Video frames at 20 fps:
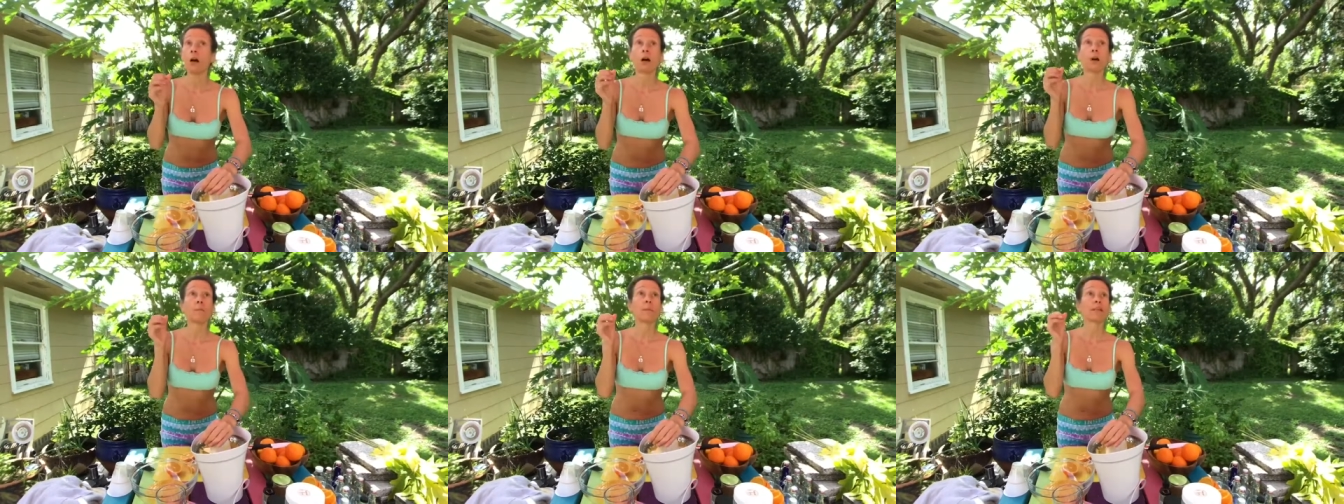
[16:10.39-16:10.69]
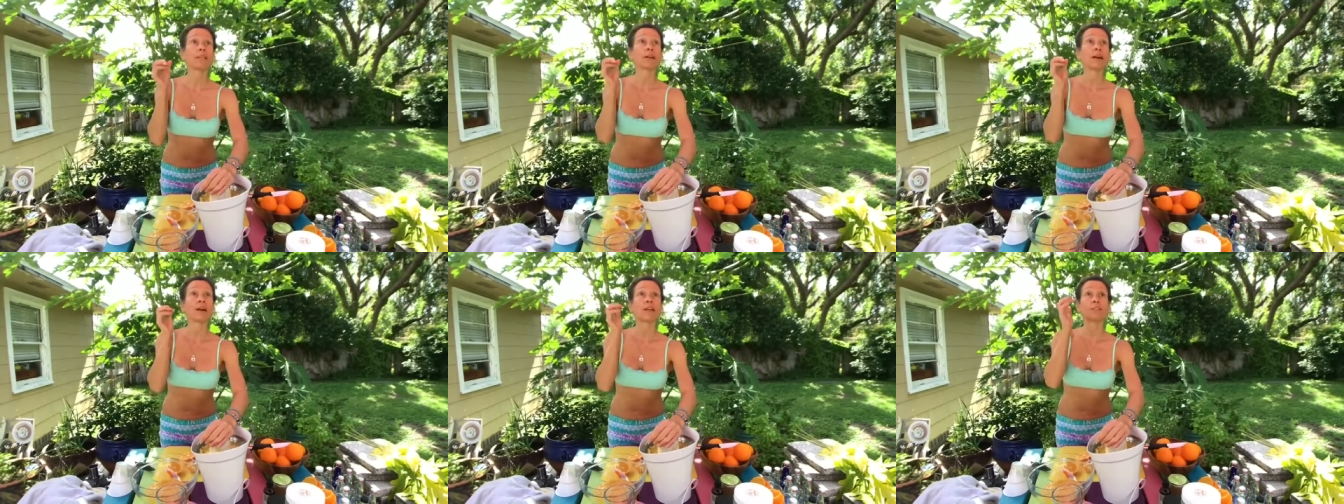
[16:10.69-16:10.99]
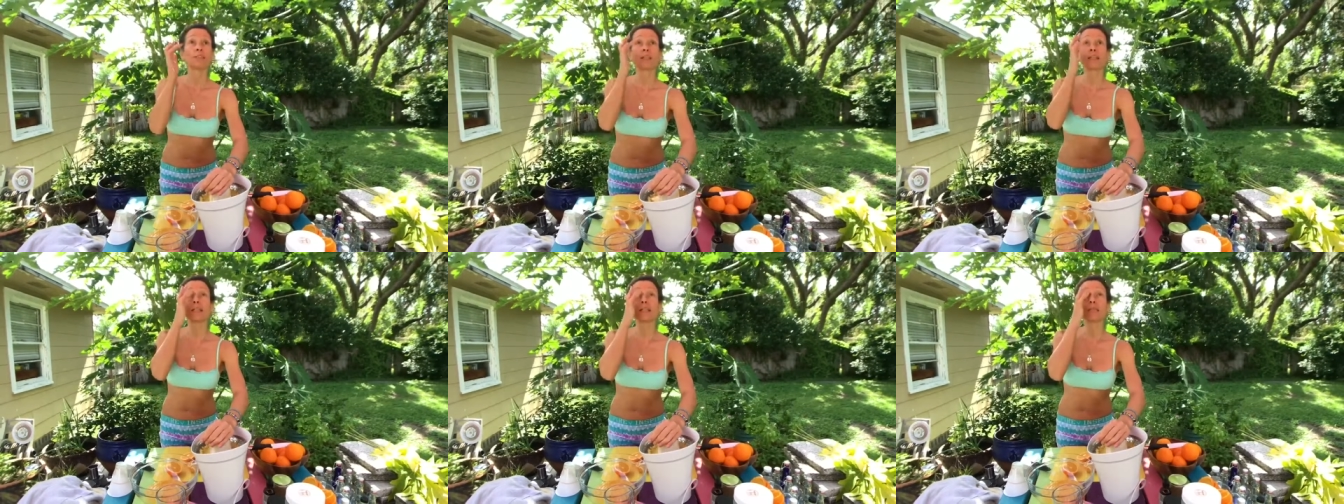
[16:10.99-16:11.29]
Oh my
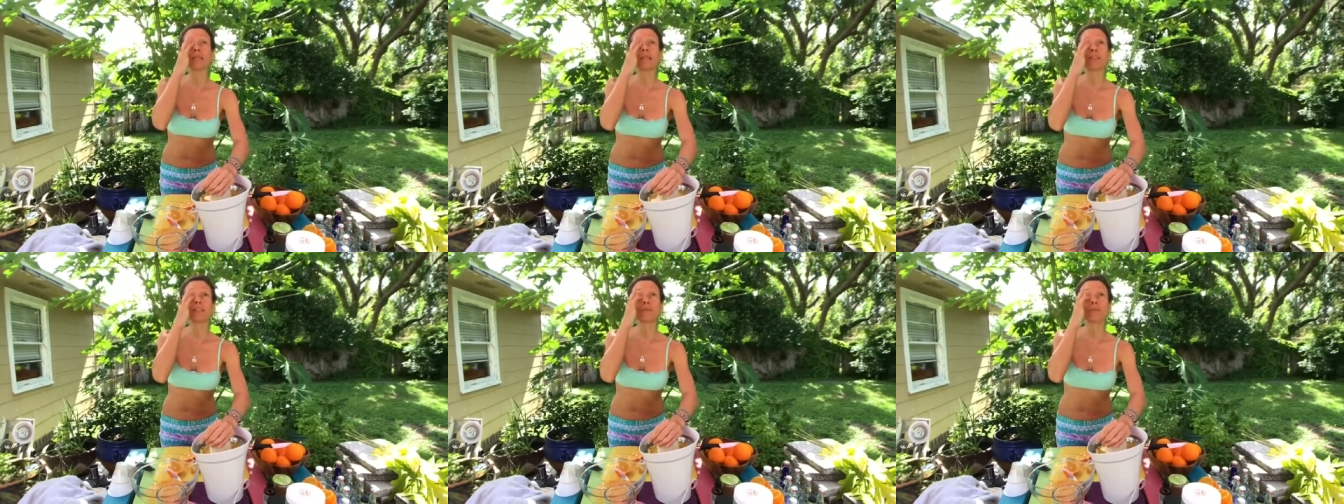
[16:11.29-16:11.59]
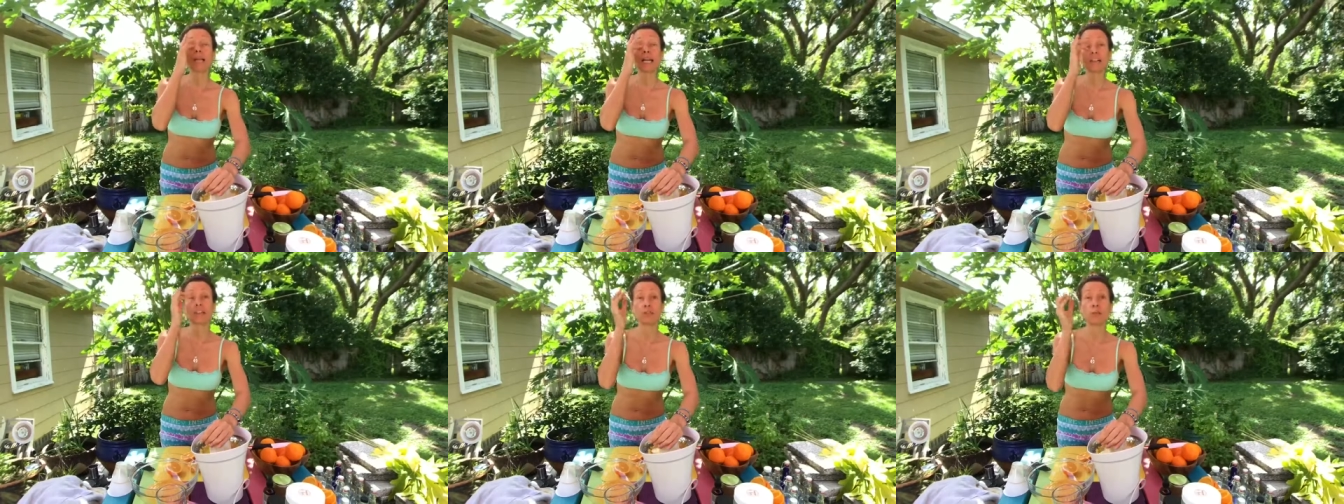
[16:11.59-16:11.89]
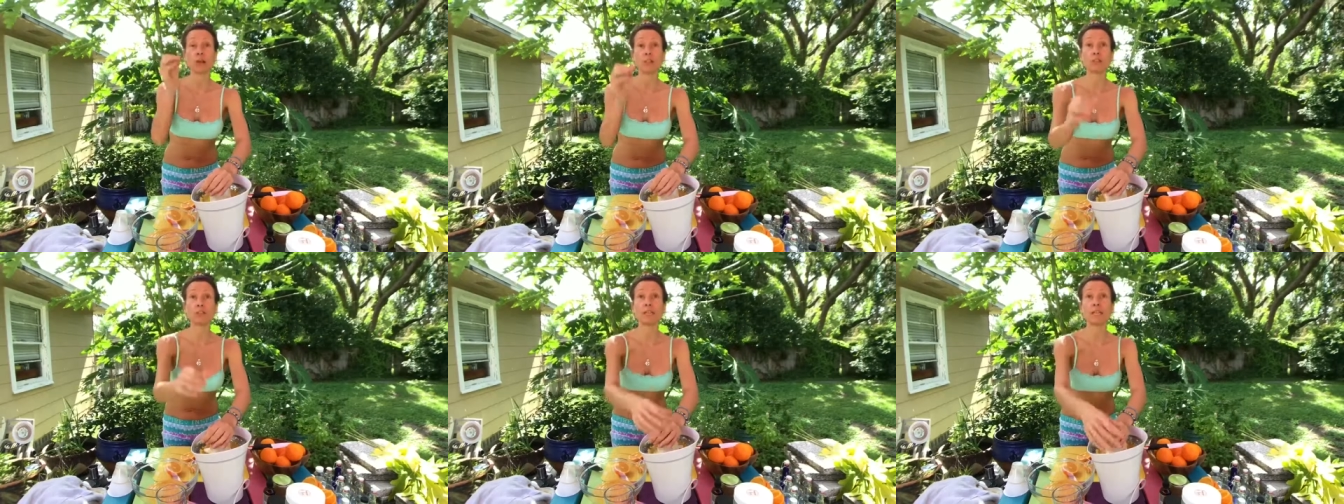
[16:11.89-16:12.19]
gosh, I think that's a black
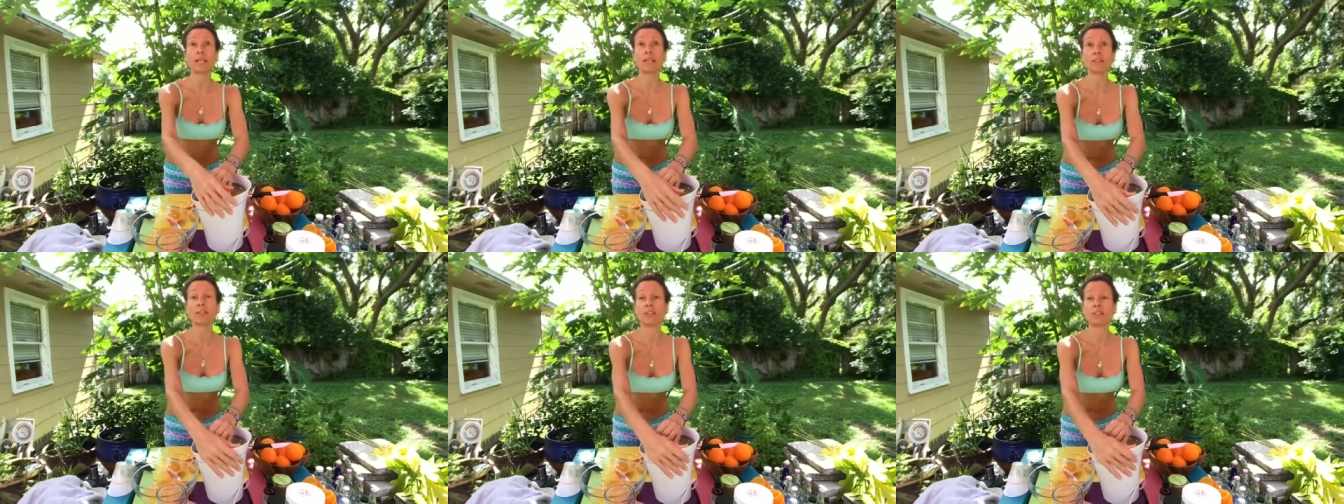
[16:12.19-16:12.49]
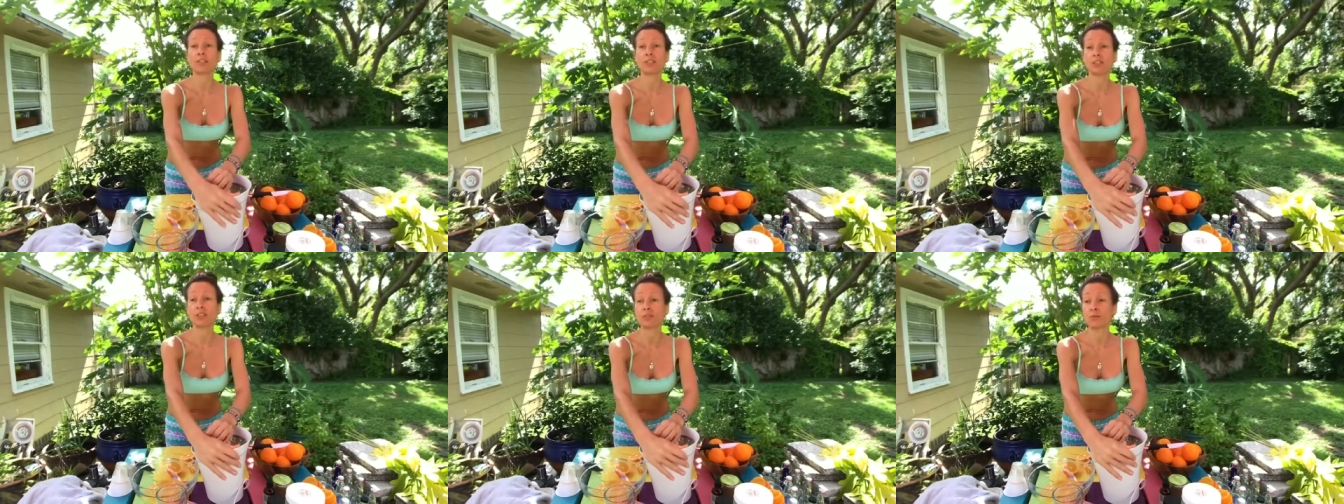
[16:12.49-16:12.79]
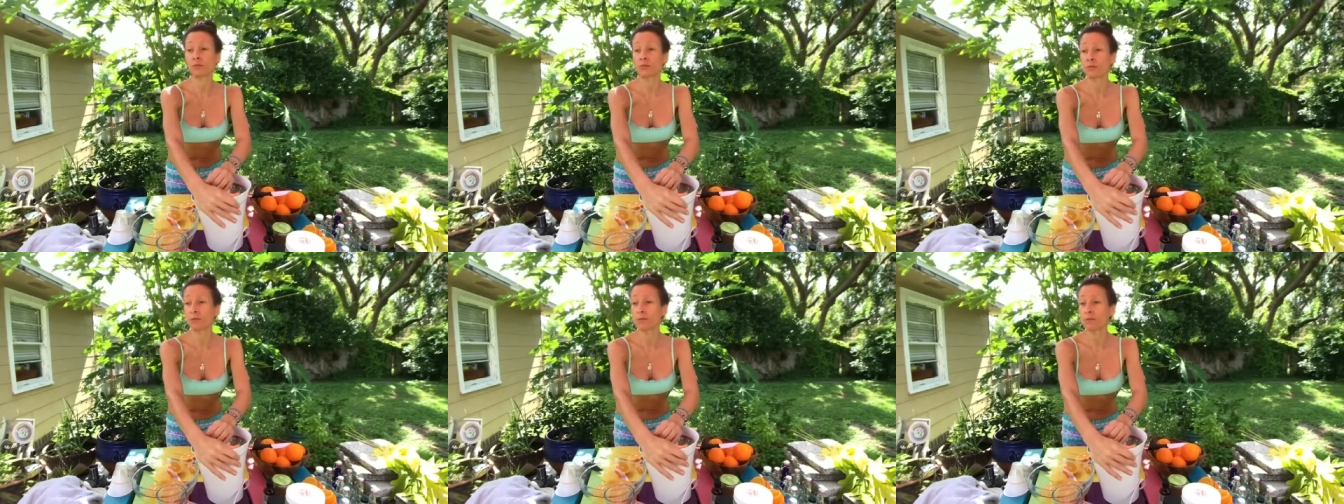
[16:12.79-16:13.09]
swallowtail that's just
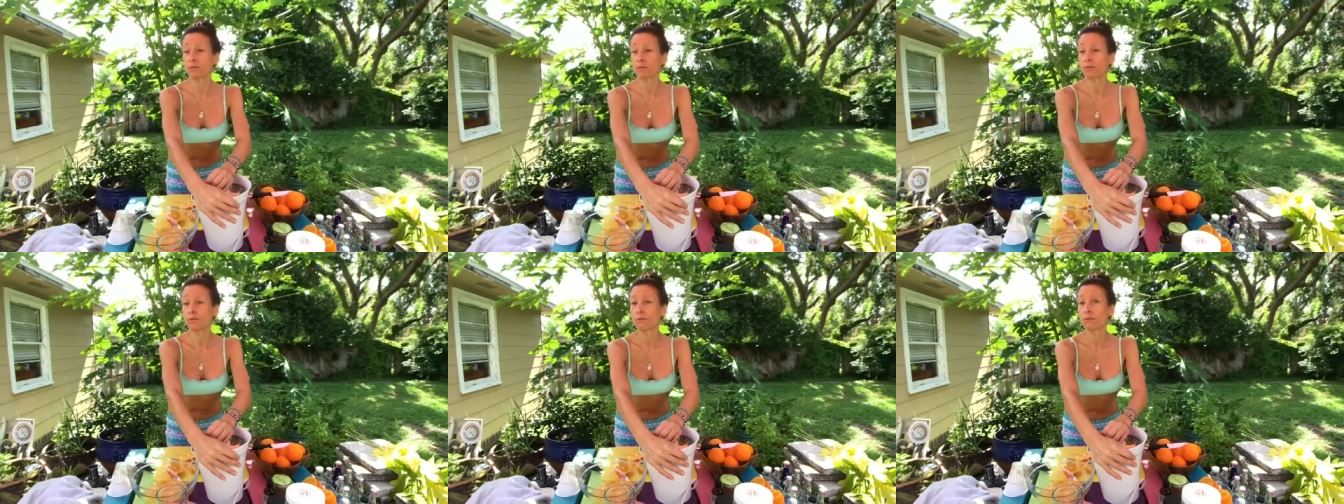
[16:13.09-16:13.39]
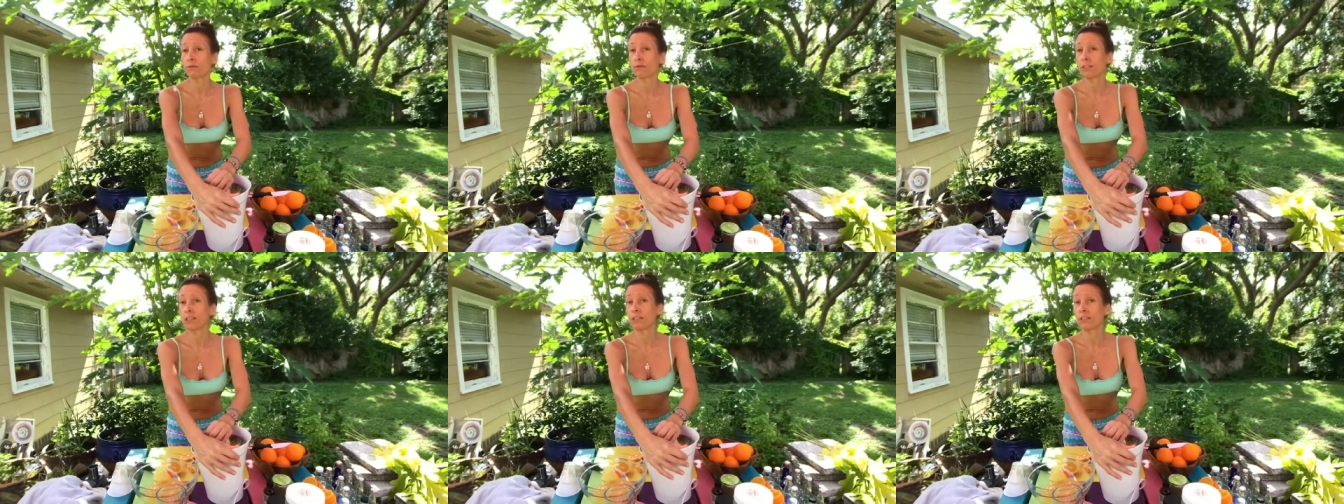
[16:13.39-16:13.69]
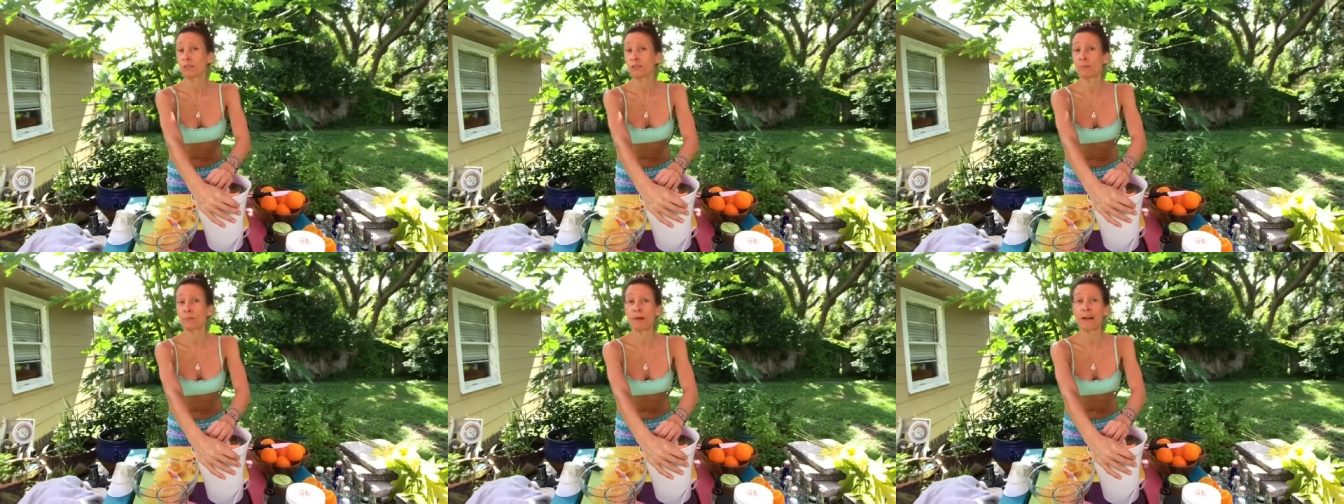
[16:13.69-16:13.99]

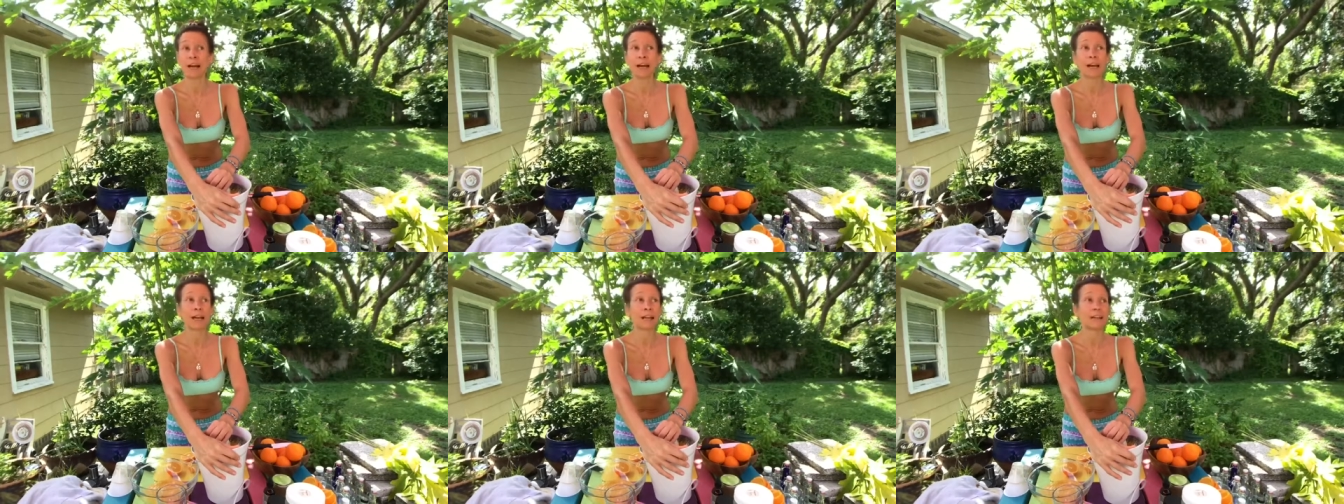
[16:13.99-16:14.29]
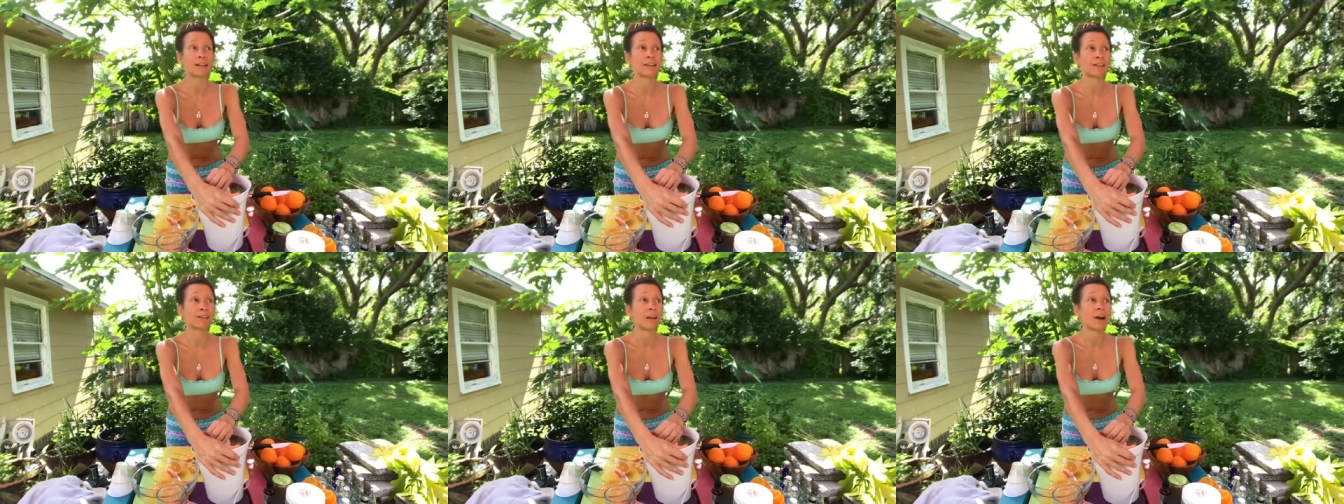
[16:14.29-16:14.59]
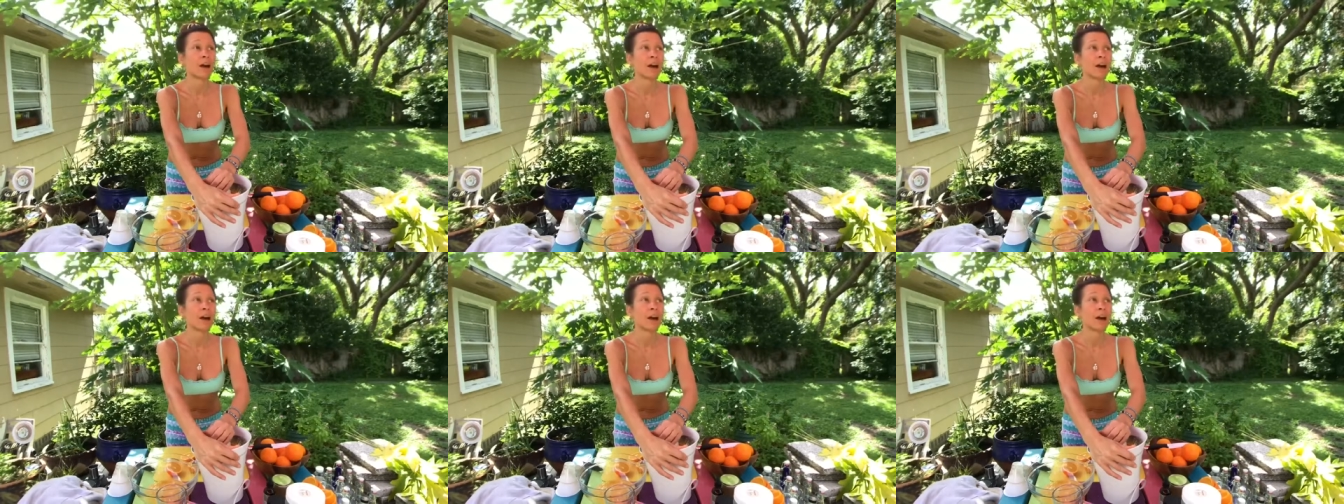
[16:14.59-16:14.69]
fluttered by.